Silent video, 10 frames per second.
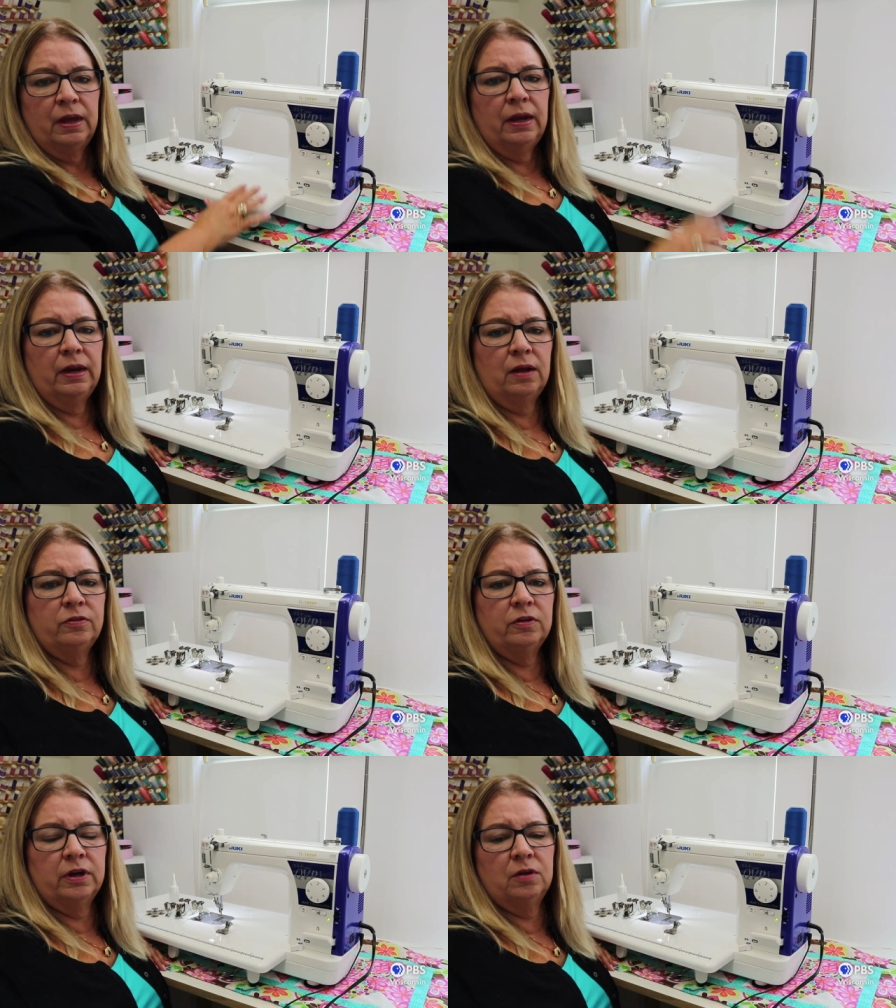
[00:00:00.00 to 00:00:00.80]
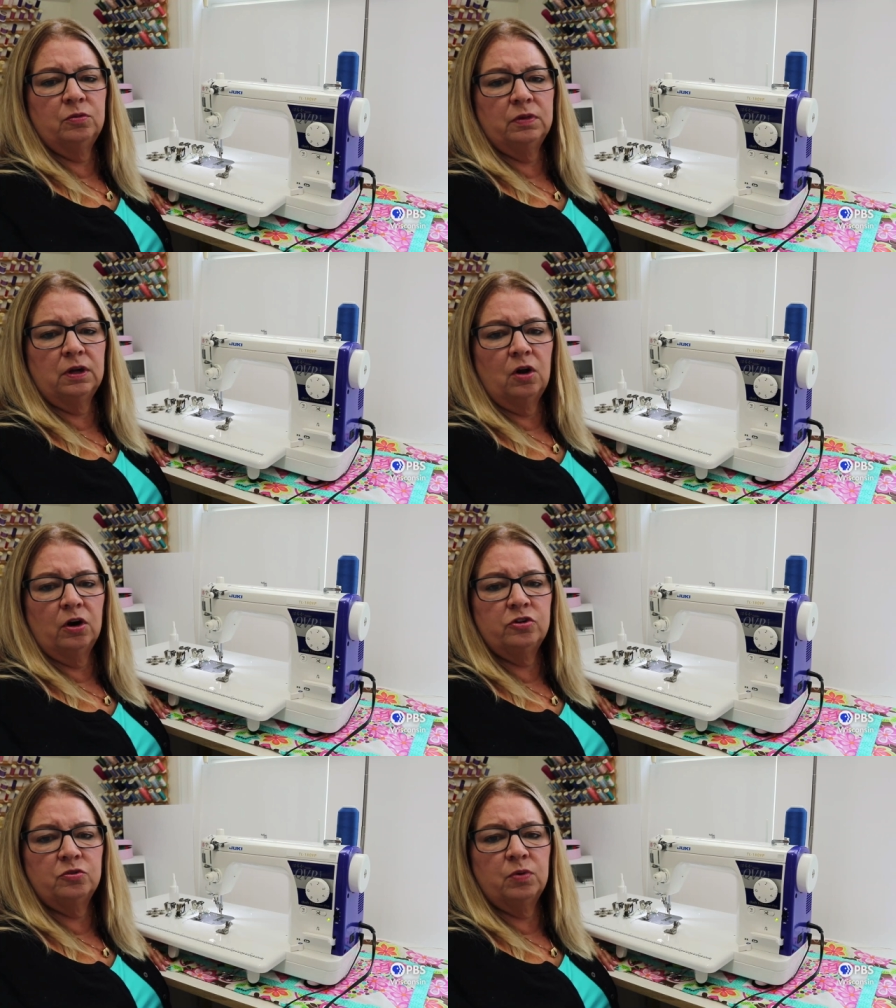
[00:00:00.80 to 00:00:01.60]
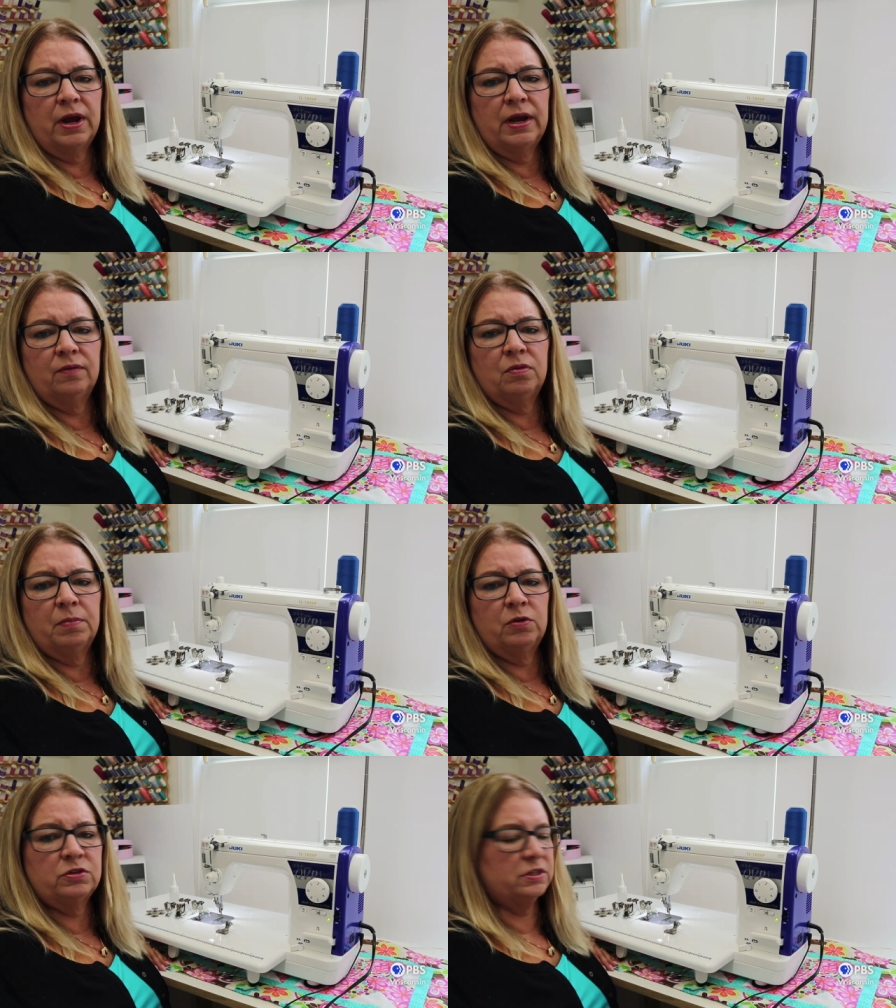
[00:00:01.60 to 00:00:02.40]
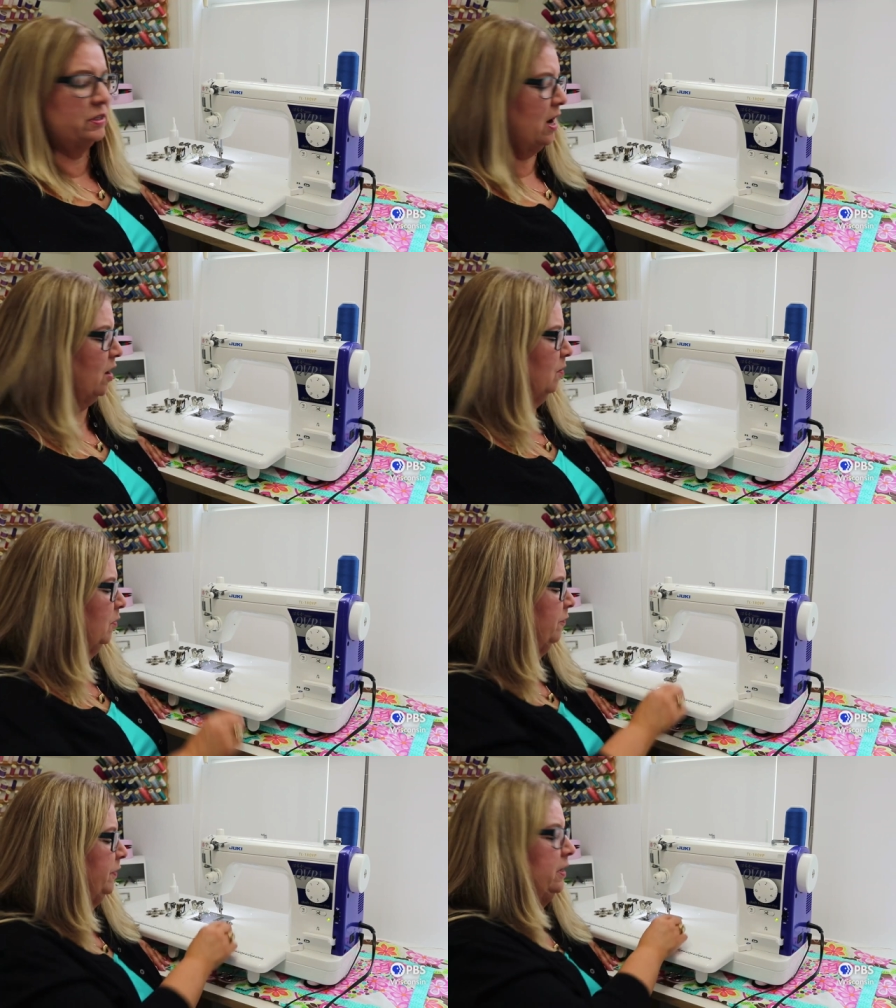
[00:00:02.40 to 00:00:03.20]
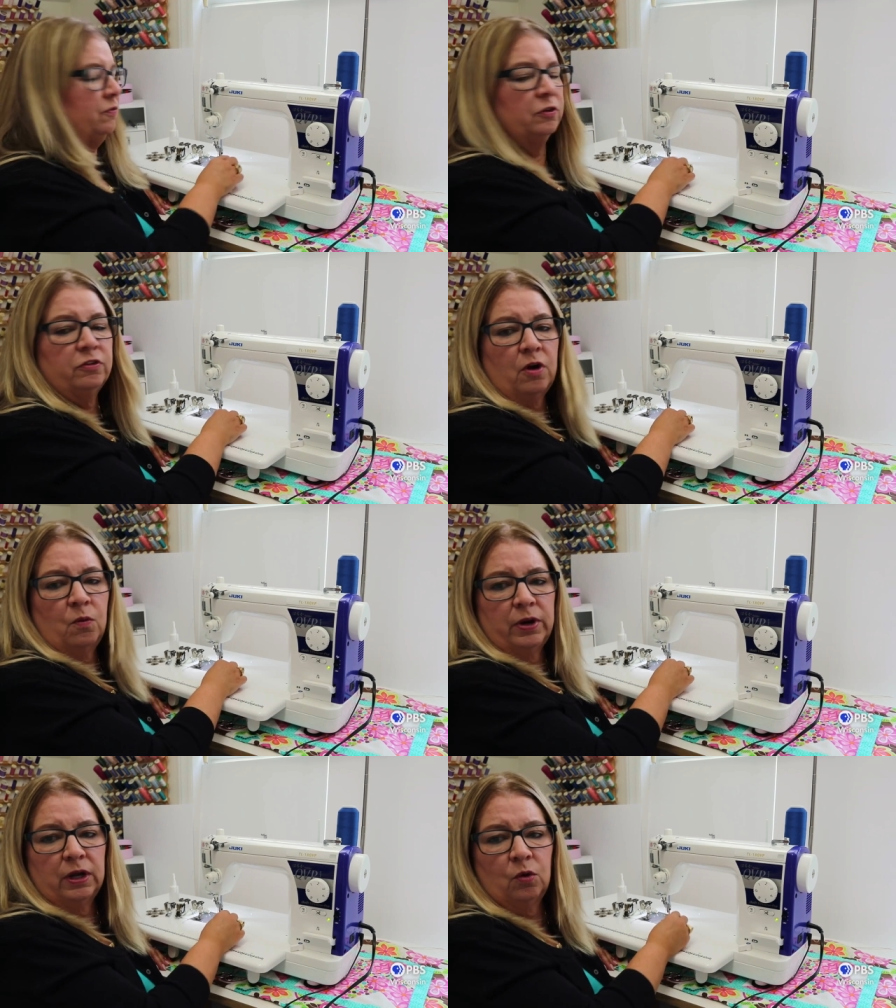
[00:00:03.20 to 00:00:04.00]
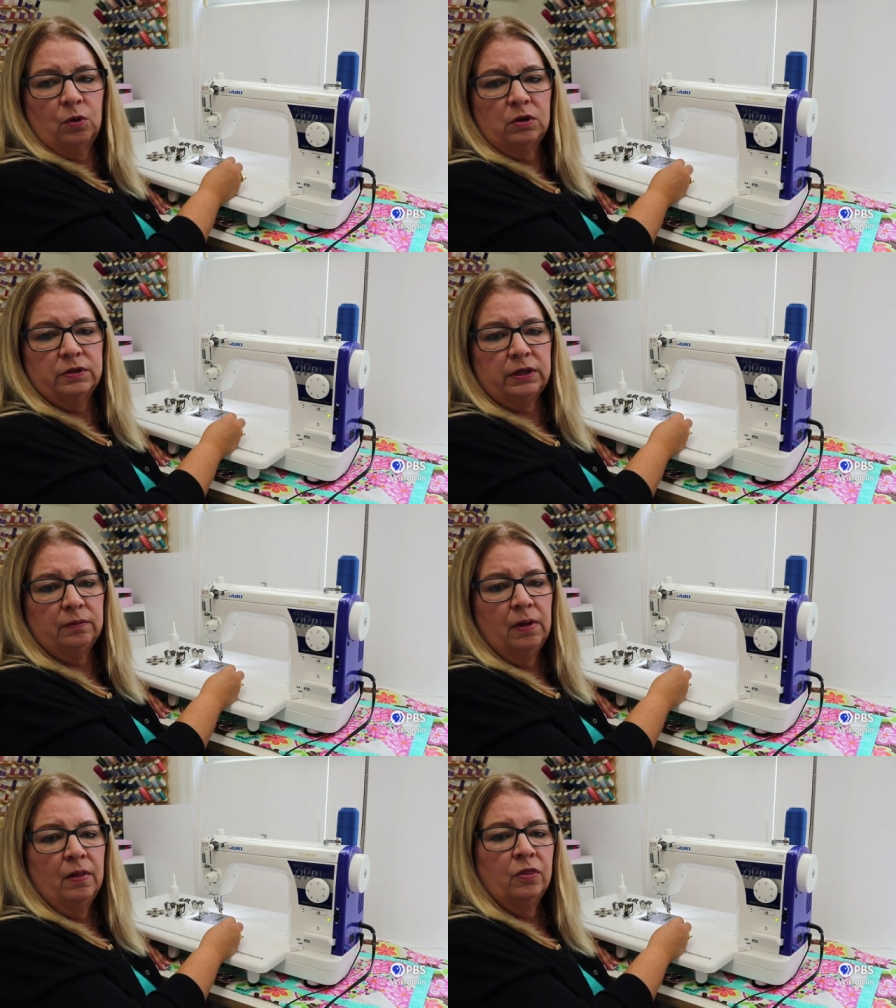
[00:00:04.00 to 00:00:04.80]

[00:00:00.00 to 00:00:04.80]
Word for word: It also comes with a large array of the most desirable feet for sewing and quilting.